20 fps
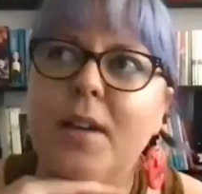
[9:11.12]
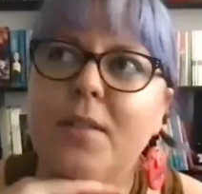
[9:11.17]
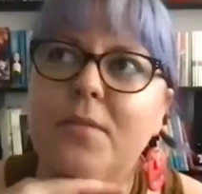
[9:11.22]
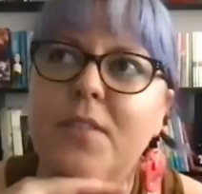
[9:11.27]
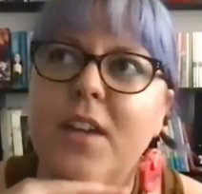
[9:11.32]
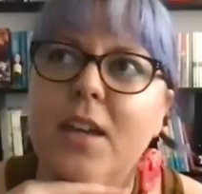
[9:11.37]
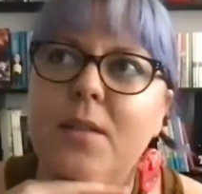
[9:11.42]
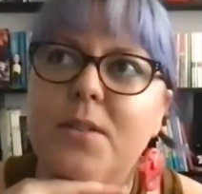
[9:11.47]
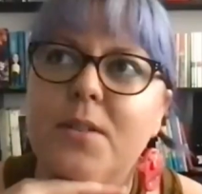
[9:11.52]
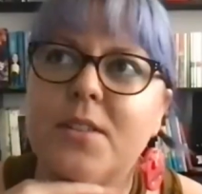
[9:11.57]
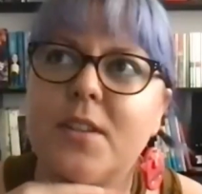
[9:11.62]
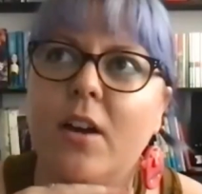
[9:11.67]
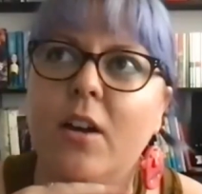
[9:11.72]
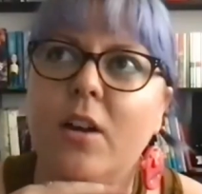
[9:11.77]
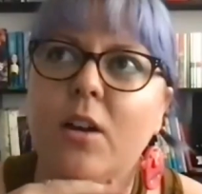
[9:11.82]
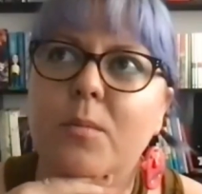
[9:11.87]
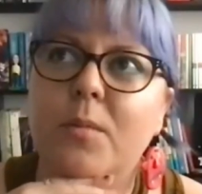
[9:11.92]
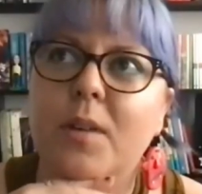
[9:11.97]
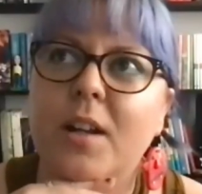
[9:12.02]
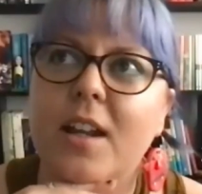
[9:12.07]
if he was
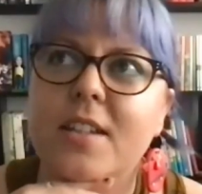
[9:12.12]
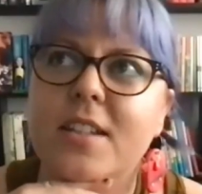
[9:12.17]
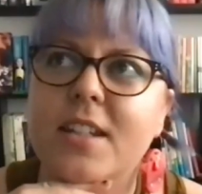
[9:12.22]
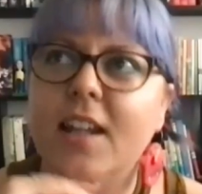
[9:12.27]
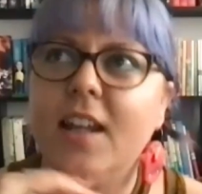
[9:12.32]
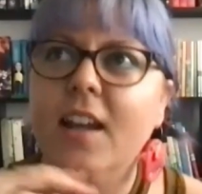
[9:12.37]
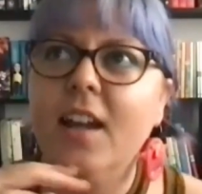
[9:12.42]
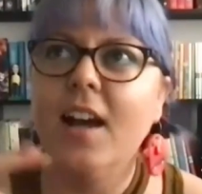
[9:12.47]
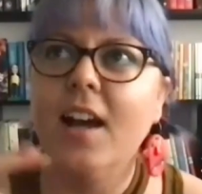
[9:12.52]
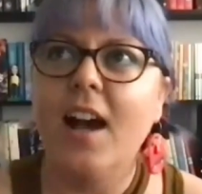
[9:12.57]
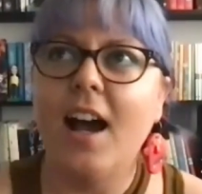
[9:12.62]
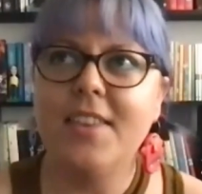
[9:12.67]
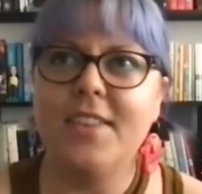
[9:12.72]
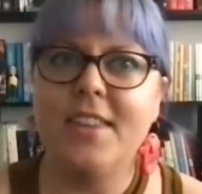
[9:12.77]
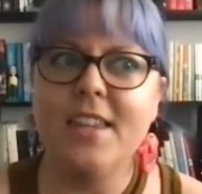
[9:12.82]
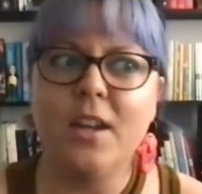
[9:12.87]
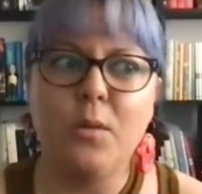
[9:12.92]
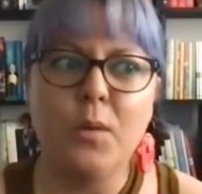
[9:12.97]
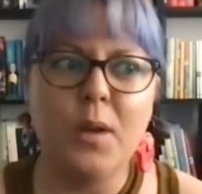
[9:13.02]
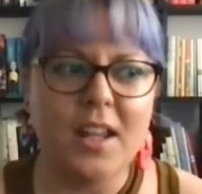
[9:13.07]
home when I did it. I
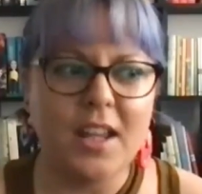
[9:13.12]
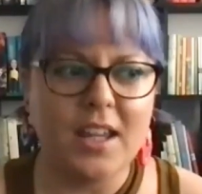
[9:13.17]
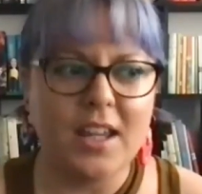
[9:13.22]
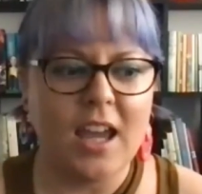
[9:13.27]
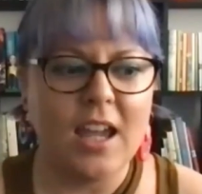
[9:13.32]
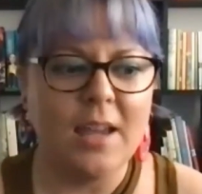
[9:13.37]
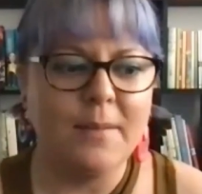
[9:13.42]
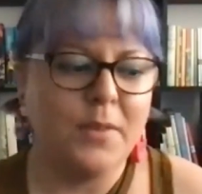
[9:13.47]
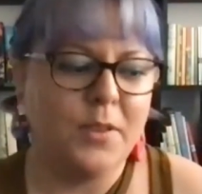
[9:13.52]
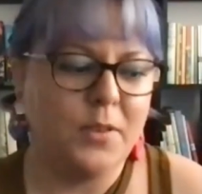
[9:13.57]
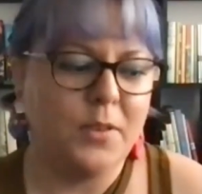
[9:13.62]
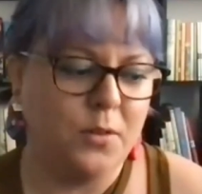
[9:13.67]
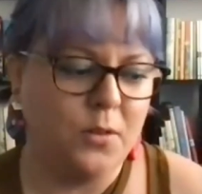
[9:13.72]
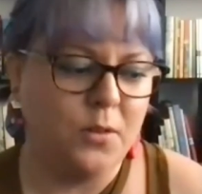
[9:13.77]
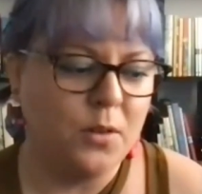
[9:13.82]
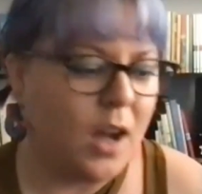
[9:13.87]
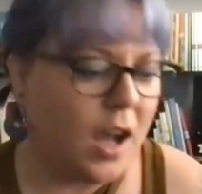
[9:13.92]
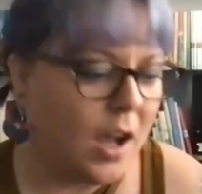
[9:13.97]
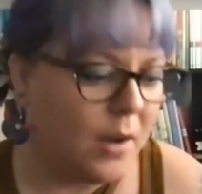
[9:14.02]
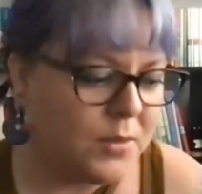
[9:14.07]
think when it came
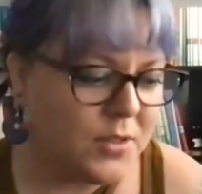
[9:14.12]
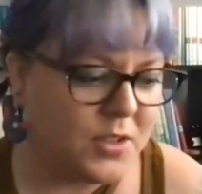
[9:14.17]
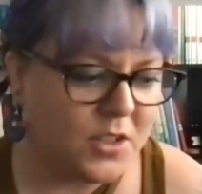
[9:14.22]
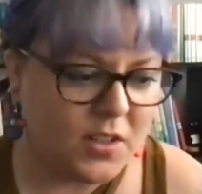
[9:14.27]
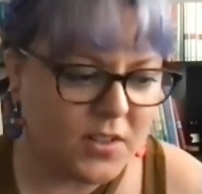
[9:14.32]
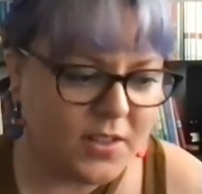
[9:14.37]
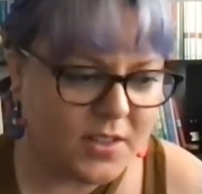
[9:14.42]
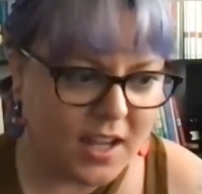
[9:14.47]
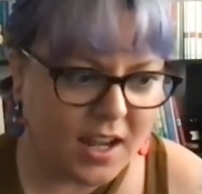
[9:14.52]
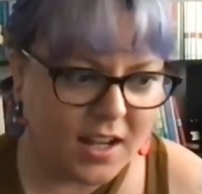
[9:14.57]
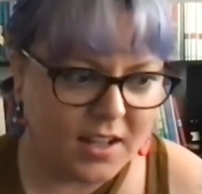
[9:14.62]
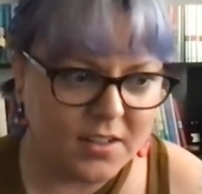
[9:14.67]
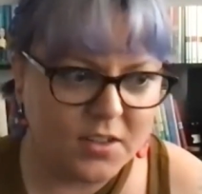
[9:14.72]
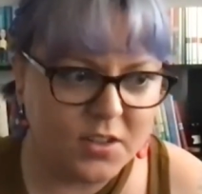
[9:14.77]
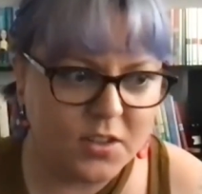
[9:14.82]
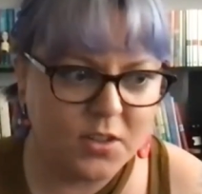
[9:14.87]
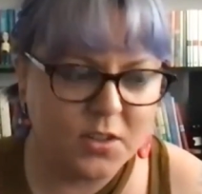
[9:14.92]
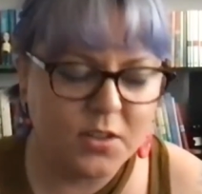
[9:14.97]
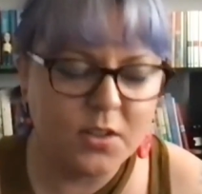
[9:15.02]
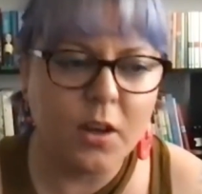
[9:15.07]
through, I was just like
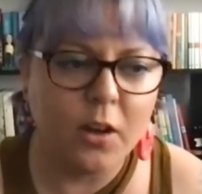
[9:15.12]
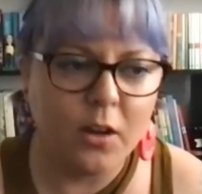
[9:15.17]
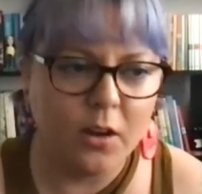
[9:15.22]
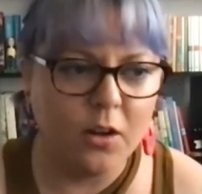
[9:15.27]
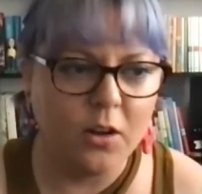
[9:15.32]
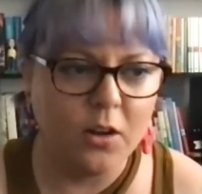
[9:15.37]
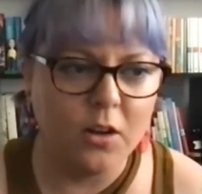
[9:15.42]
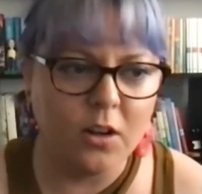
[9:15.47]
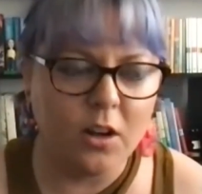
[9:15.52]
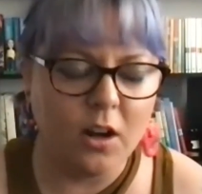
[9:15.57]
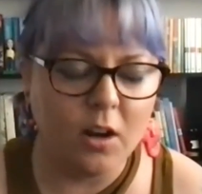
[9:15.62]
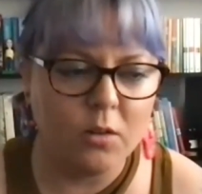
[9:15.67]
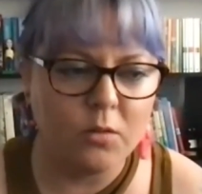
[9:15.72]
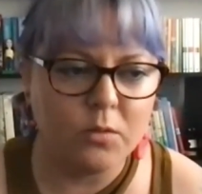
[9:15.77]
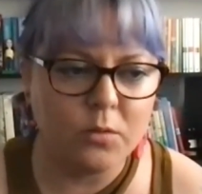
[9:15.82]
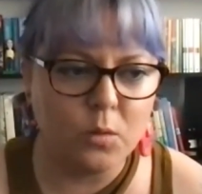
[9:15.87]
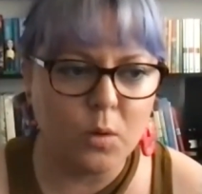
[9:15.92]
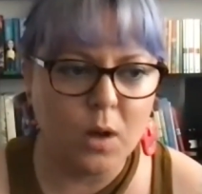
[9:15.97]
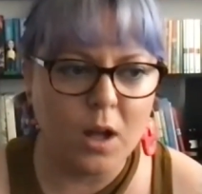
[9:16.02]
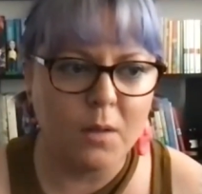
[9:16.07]
so
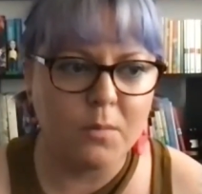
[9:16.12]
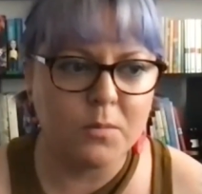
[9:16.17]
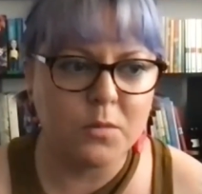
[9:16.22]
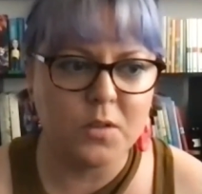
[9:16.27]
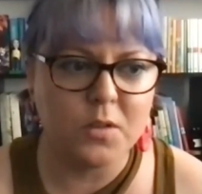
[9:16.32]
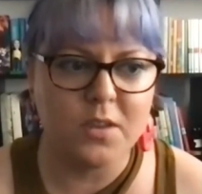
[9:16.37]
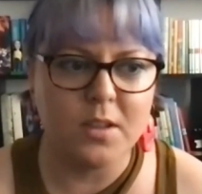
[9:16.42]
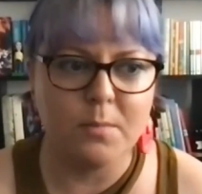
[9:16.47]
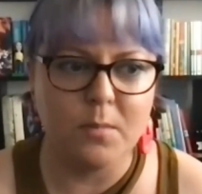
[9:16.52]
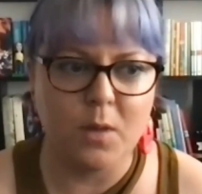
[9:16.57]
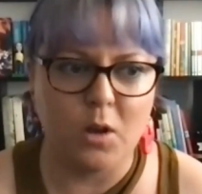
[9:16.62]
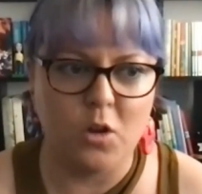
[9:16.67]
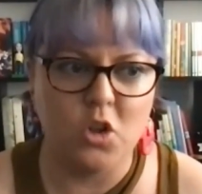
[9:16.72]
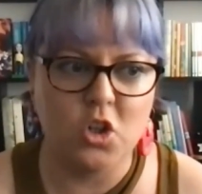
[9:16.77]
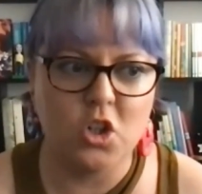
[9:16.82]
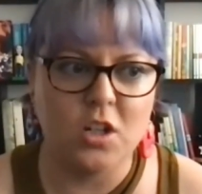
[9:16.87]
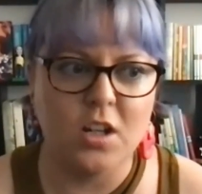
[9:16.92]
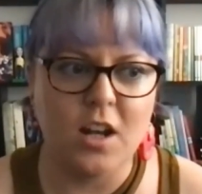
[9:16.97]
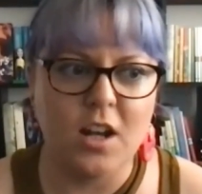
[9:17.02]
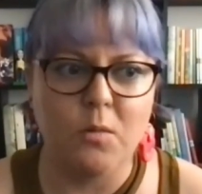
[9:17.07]
overwhelmed with
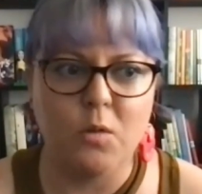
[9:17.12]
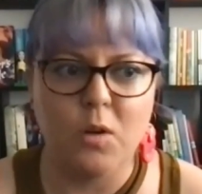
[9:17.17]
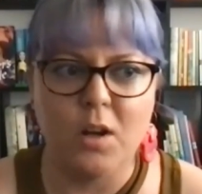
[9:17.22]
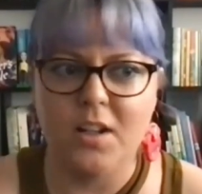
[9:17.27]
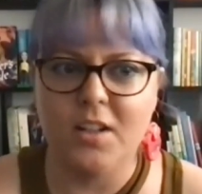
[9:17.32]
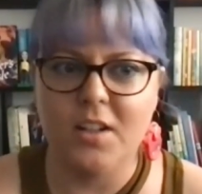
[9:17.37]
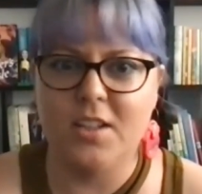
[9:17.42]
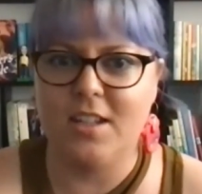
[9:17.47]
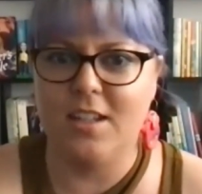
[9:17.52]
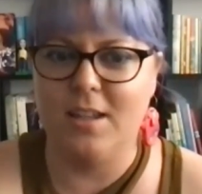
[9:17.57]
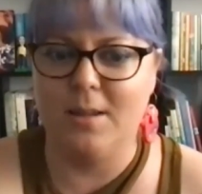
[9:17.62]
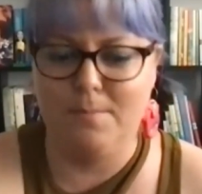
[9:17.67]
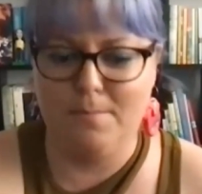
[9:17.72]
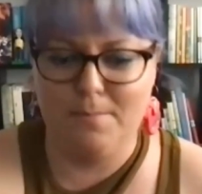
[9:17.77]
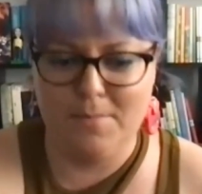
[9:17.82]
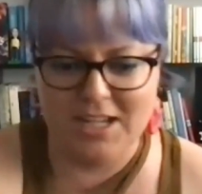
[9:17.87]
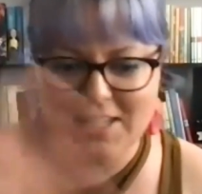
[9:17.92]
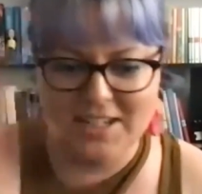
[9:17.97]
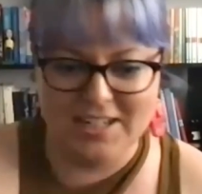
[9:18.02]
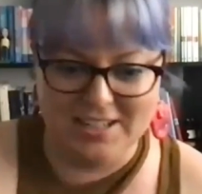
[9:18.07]
emotion. I wanted to
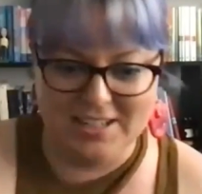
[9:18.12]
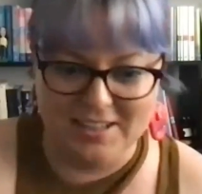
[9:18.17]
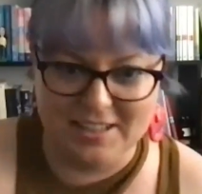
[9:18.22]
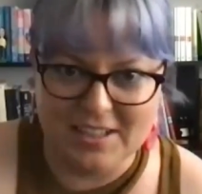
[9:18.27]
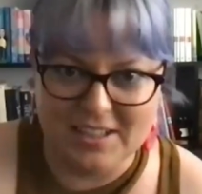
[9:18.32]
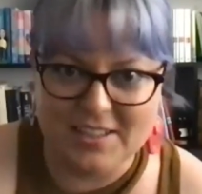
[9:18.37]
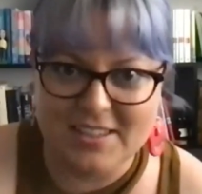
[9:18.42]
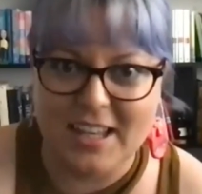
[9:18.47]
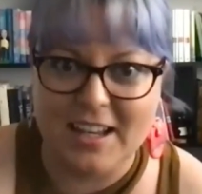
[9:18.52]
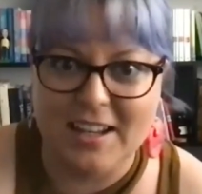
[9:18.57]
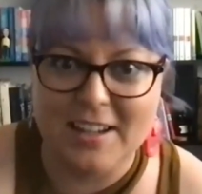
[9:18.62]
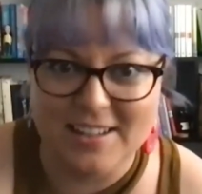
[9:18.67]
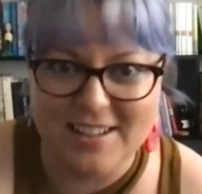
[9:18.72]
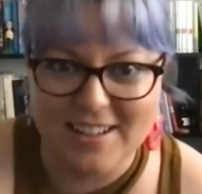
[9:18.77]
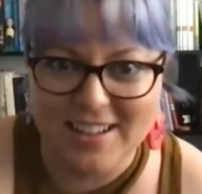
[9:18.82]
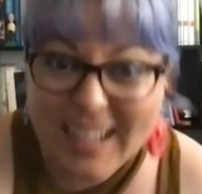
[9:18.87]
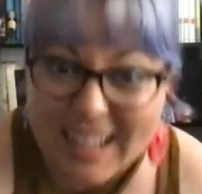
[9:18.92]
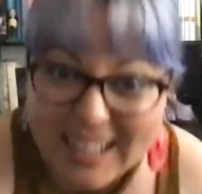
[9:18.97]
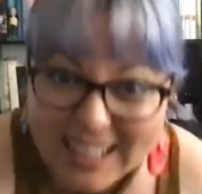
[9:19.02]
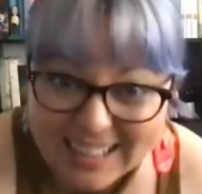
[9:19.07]
immediately send
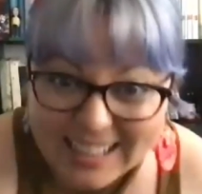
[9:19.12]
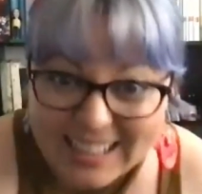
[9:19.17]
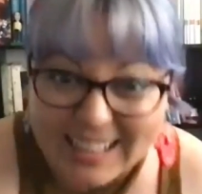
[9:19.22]
it.